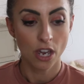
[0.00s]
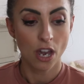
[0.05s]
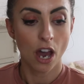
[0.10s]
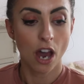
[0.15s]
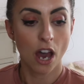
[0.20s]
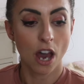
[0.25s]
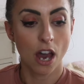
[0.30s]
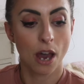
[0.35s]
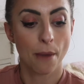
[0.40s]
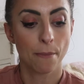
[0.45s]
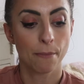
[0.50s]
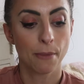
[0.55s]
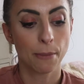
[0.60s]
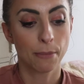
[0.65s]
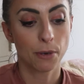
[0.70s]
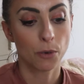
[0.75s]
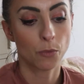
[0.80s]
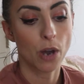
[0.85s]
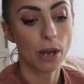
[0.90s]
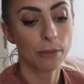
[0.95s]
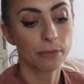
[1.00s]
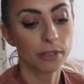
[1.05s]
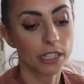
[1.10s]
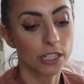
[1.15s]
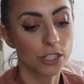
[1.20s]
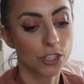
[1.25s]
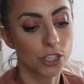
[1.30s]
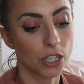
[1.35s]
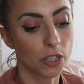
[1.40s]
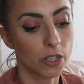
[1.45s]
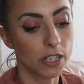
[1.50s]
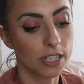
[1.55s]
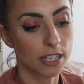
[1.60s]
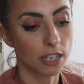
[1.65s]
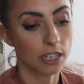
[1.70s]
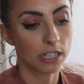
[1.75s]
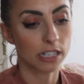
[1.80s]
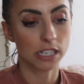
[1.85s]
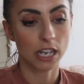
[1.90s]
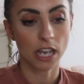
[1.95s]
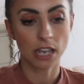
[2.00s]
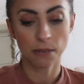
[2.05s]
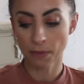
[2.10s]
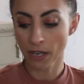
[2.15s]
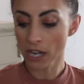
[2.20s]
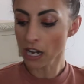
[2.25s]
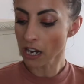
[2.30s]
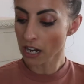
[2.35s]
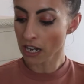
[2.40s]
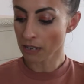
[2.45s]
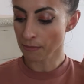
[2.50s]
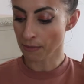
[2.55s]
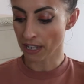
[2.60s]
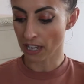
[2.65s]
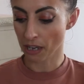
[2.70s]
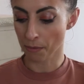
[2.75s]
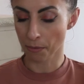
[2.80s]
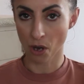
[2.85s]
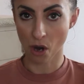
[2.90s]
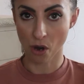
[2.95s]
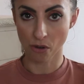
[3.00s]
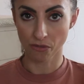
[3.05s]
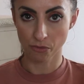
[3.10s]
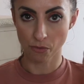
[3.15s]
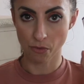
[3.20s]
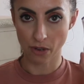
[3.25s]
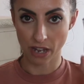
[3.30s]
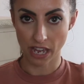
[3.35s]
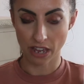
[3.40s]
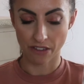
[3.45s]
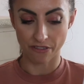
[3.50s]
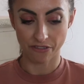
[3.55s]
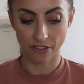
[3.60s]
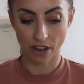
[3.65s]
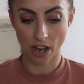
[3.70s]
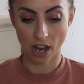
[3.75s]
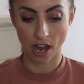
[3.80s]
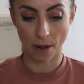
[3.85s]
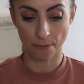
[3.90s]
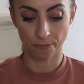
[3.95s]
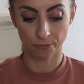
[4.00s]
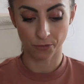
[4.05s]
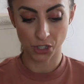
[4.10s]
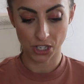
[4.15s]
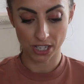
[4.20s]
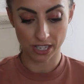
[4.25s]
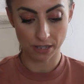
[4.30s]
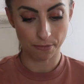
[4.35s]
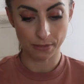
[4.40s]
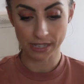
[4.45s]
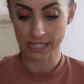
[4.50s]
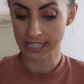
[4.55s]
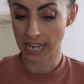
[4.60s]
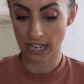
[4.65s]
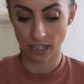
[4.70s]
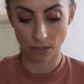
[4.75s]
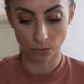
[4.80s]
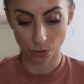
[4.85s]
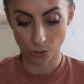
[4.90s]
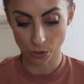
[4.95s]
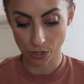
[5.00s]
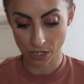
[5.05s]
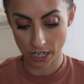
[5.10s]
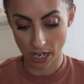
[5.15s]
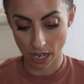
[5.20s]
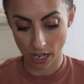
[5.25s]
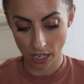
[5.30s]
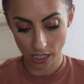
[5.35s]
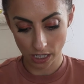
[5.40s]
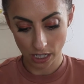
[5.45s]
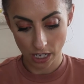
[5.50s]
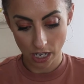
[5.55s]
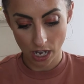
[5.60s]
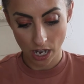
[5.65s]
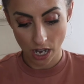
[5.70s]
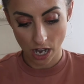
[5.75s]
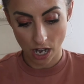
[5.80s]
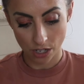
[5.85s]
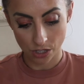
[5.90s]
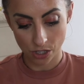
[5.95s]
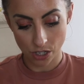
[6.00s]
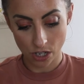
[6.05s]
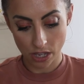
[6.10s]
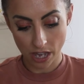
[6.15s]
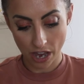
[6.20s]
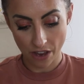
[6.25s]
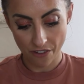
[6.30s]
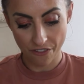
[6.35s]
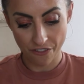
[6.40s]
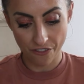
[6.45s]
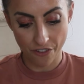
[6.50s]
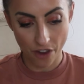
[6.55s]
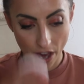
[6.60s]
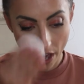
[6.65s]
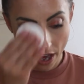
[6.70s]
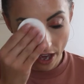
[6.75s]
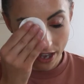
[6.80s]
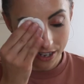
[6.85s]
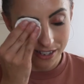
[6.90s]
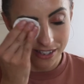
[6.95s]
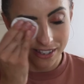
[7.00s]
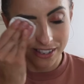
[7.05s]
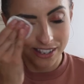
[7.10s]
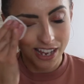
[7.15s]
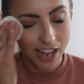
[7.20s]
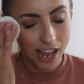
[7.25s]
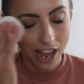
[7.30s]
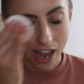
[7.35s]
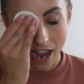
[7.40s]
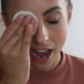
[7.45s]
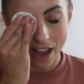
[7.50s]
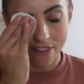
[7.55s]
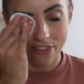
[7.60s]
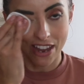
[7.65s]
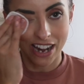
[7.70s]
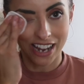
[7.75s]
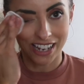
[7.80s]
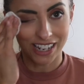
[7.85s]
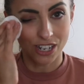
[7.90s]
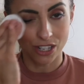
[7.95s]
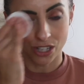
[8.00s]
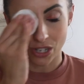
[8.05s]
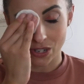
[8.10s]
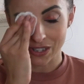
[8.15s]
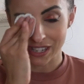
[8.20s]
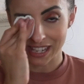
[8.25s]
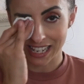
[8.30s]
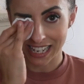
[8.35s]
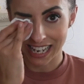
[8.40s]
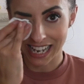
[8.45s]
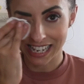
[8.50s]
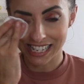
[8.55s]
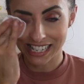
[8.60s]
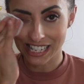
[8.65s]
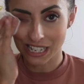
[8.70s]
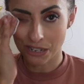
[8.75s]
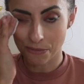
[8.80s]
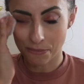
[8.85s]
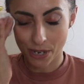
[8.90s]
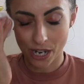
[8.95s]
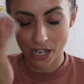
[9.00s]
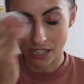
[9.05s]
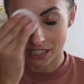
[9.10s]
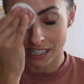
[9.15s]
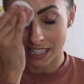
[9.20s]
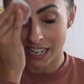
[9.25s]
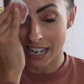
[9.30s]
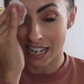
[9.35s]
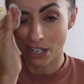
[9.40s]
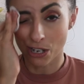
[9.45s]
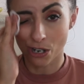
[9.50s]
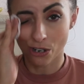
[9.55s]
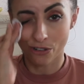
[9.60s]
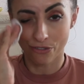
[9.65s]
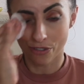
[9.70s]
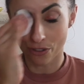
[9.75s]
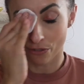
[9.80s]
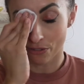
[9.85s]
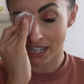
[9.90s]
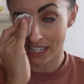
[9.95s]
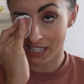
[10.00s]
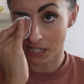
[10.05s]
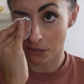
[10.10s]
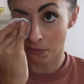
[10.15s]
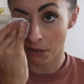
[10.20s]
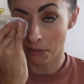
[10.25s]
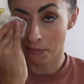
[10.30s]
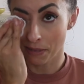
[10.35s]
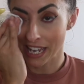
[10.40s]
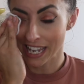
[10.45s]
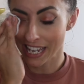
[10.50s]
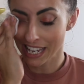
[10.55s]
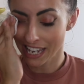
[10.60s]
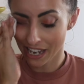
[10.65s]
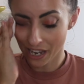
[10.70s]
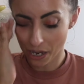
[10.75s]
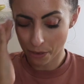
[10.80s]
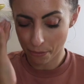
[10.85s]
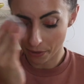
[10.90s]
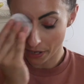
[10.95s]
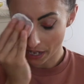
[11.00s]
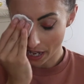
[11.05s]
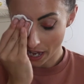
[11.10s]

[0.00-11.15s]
um, but what I'm going to do is I'm going to take my eye makeup off with um, just some micellar water. I'll do that first, and then I can use the cleansing bar to take off the rest of my makeup.